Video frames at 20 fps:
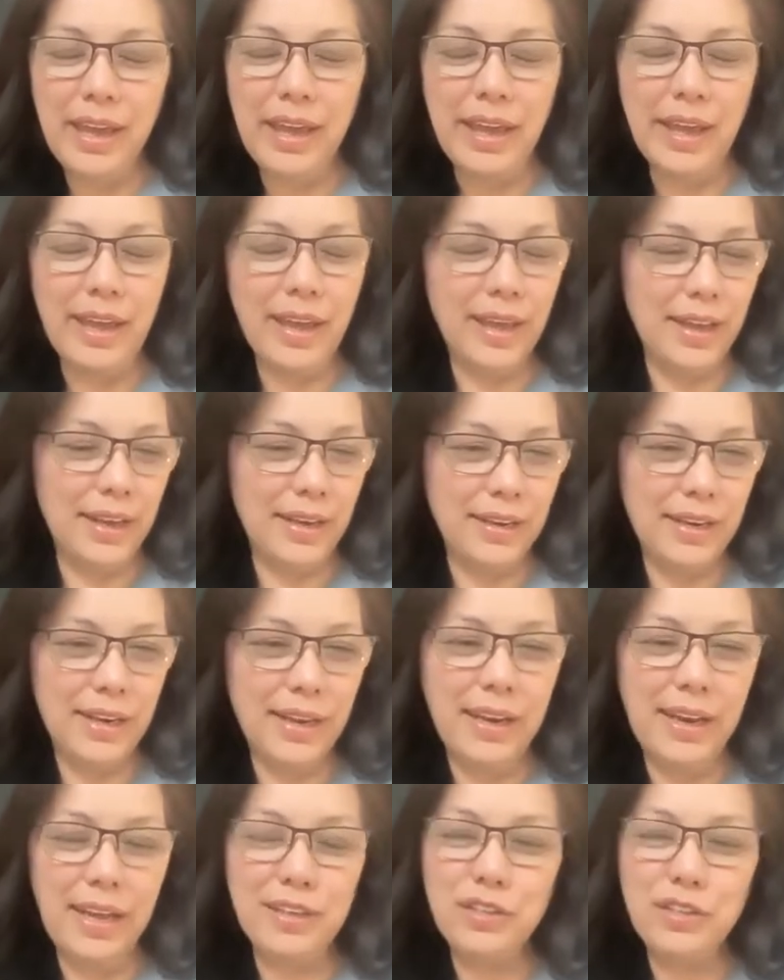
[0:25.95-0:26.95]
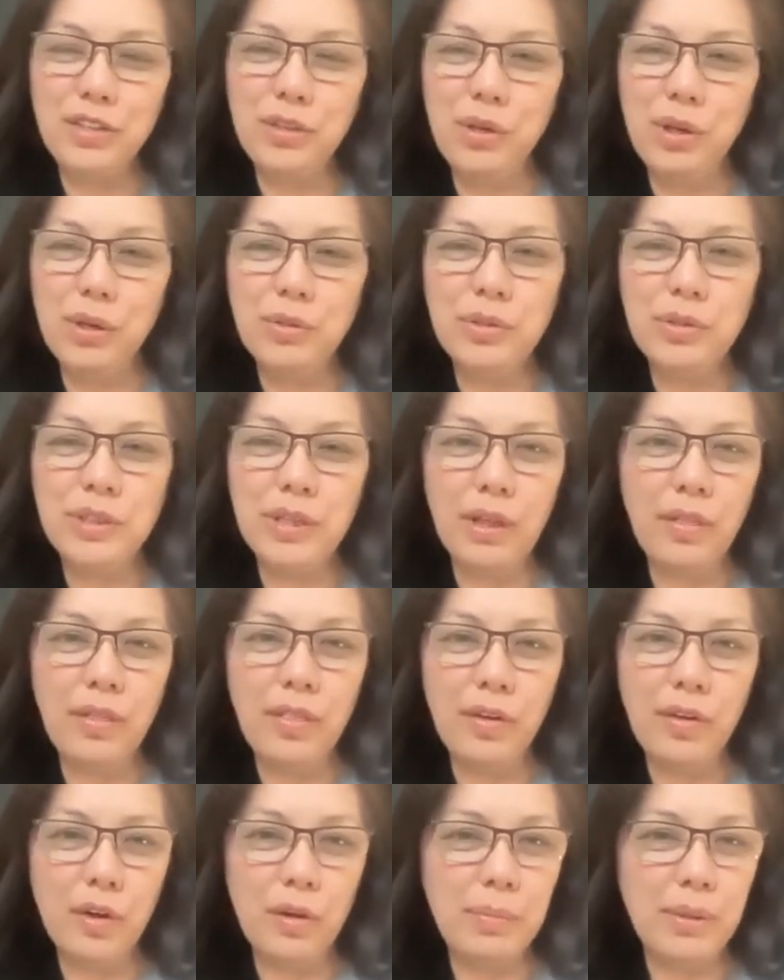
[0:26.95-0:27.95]
And as you know, cell
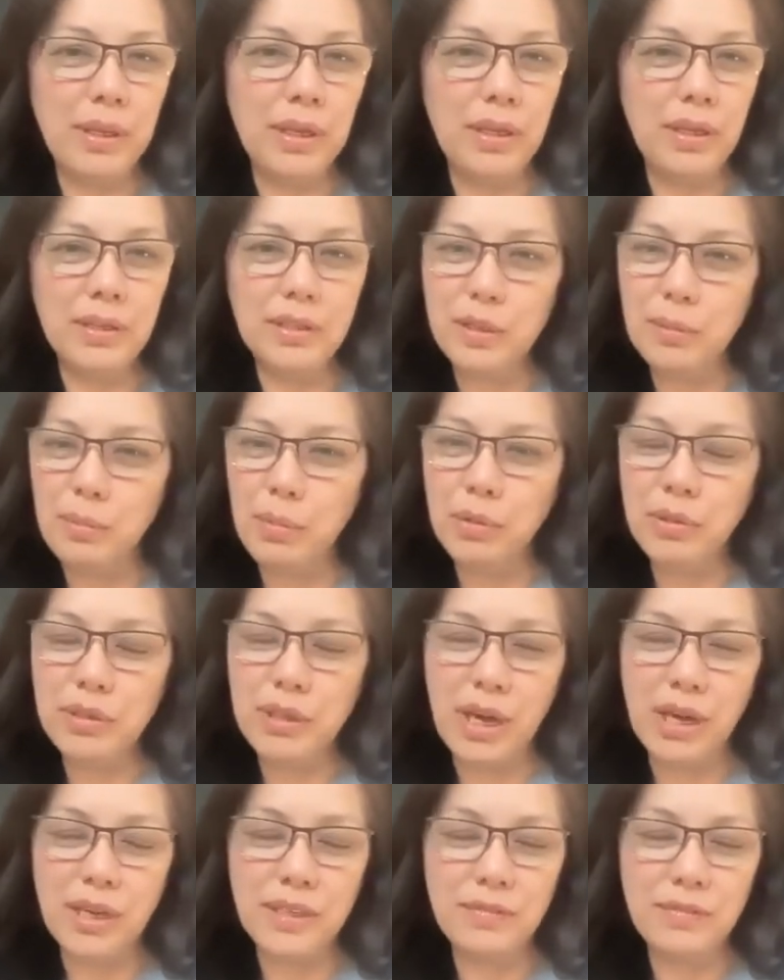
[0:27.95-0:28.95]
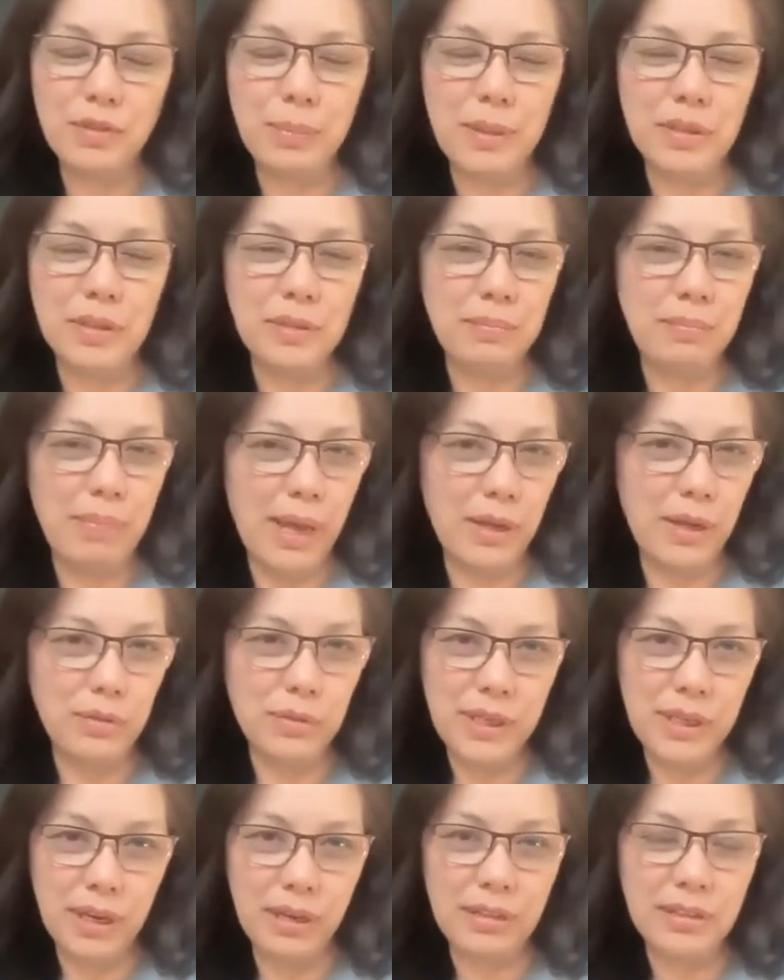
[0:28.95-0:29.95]
therapy is the most active space in
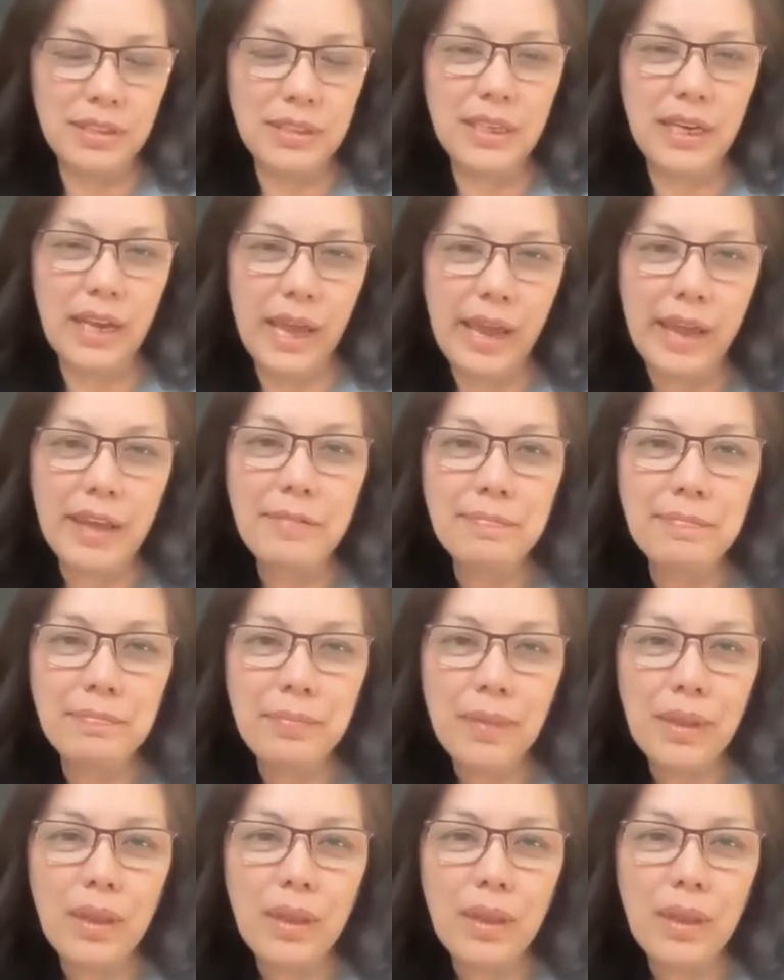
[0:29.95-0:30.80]
biotech today.